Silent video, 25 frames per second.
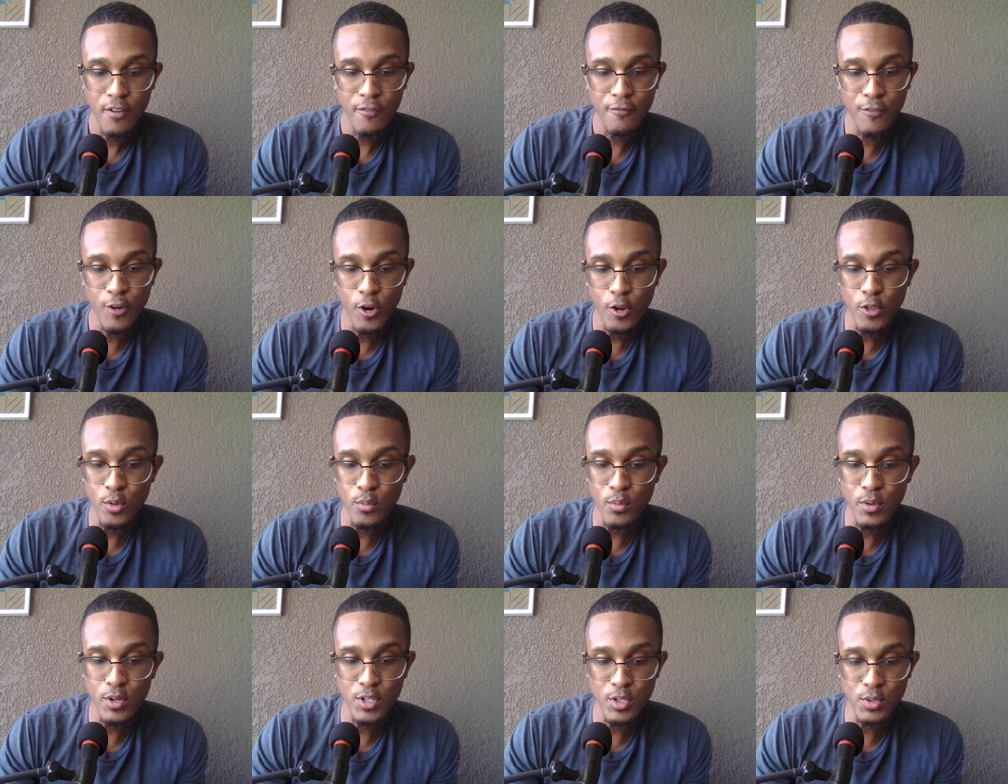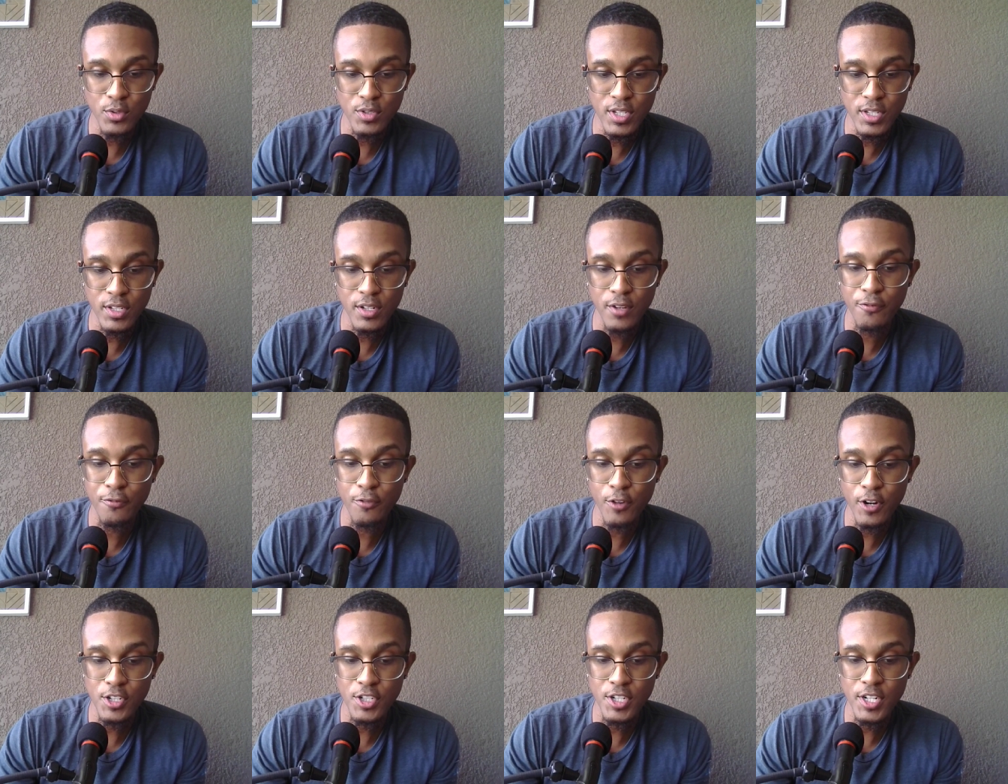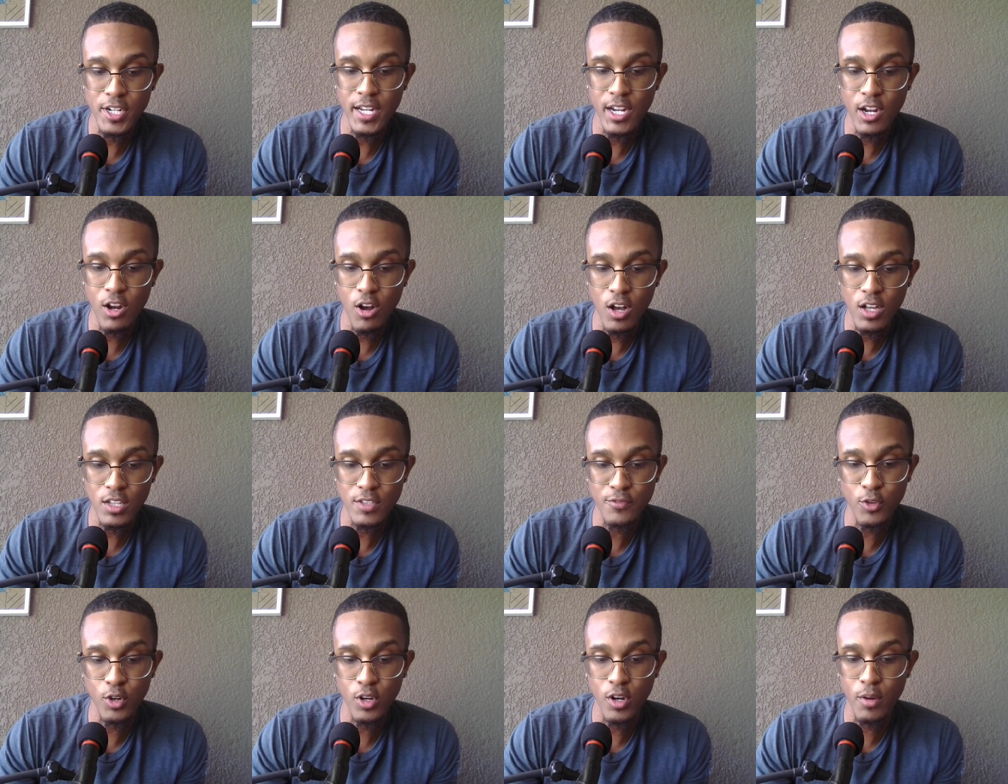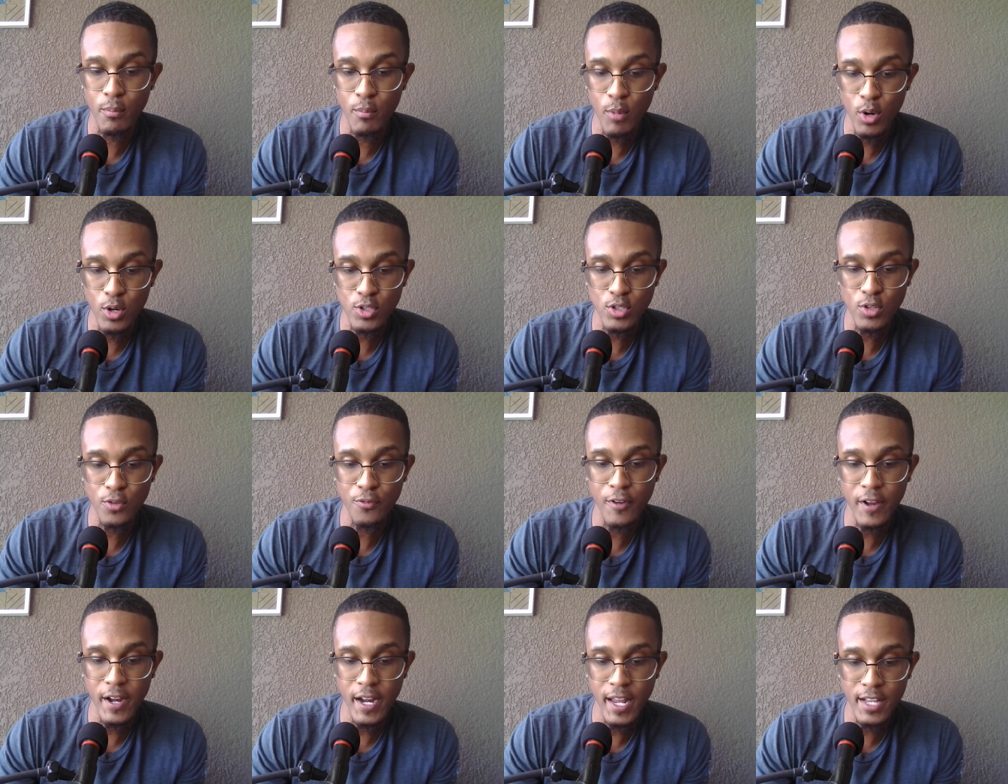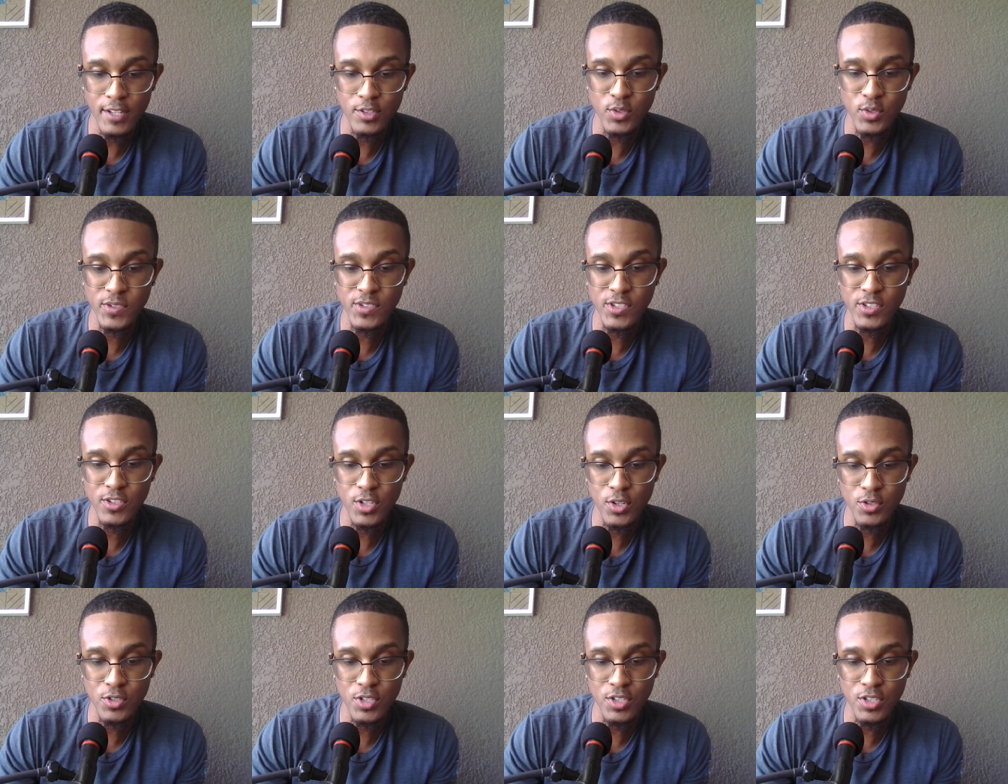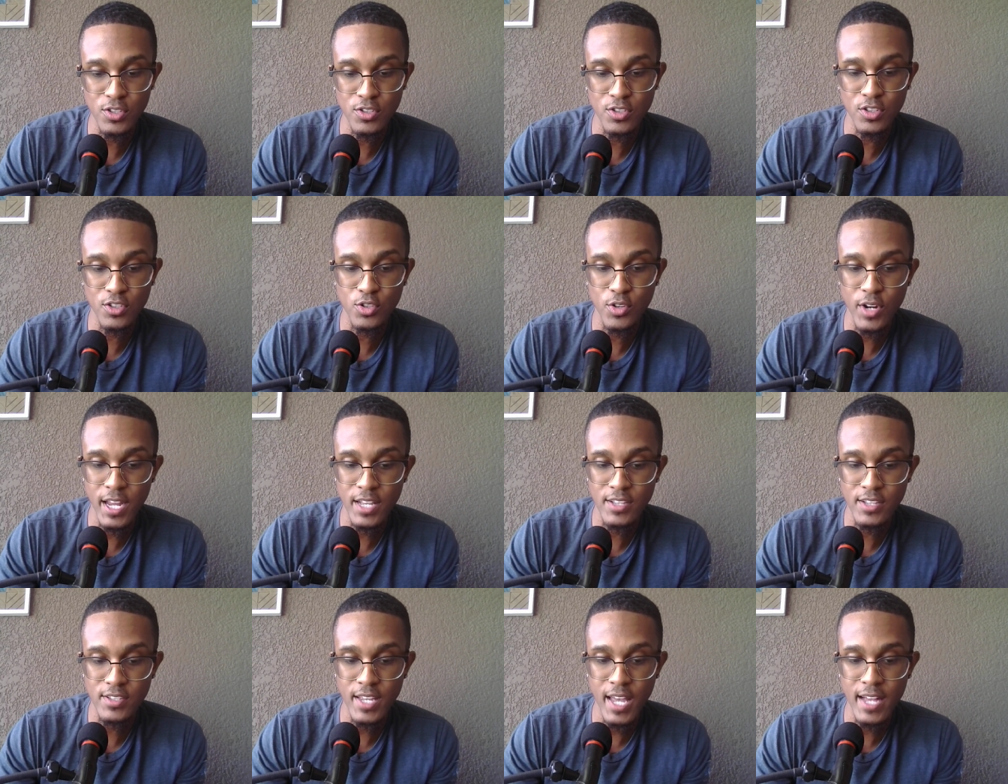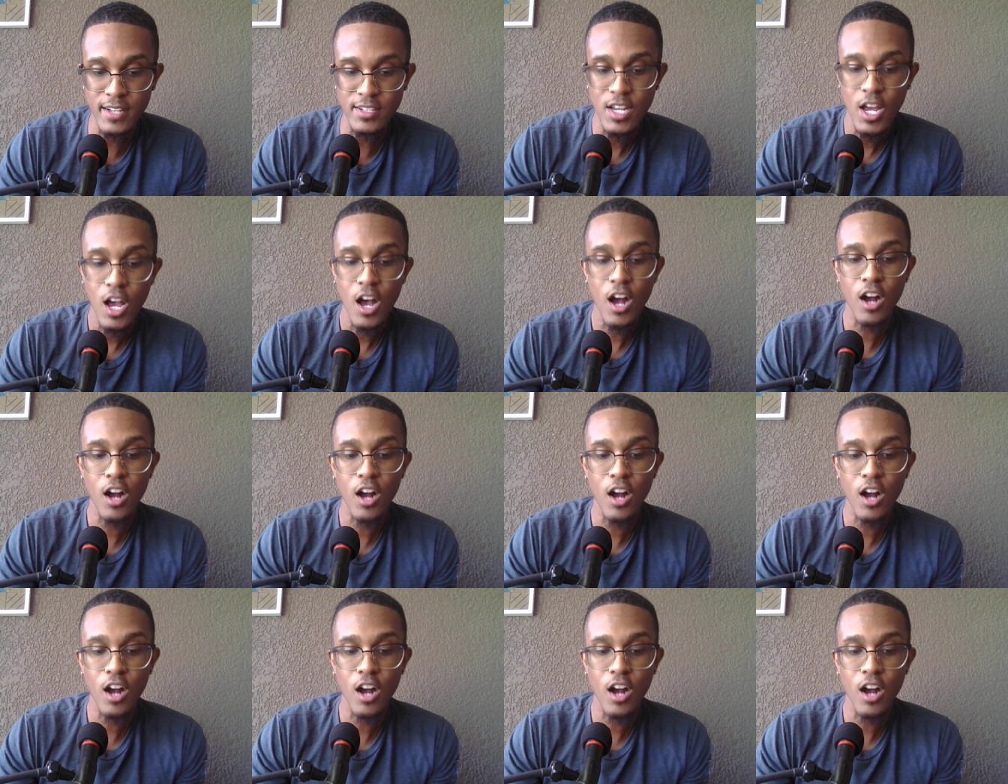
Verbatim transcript: further reducing the friction and cost for commercial financial institutions to transact